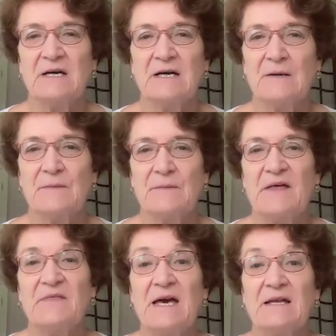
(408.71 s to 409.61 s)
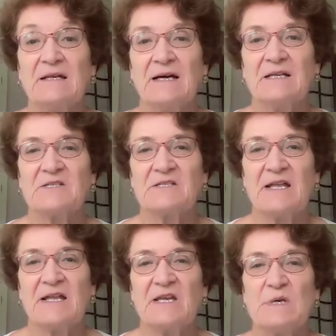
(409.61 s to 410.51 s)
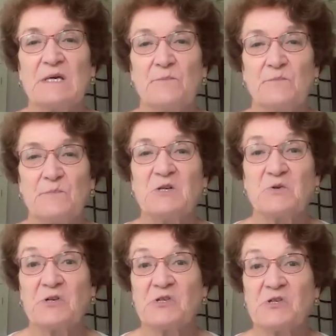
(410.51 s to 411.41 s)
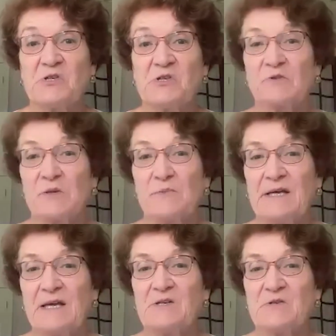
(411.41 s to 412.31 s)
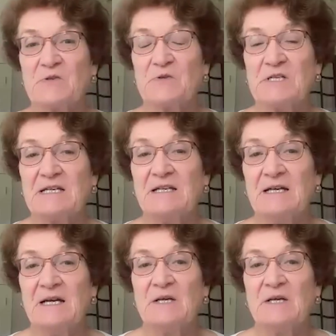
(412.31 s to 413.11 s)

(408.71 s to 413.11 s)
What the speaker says: And then I decided to be a pediatrician, certainly by age 13.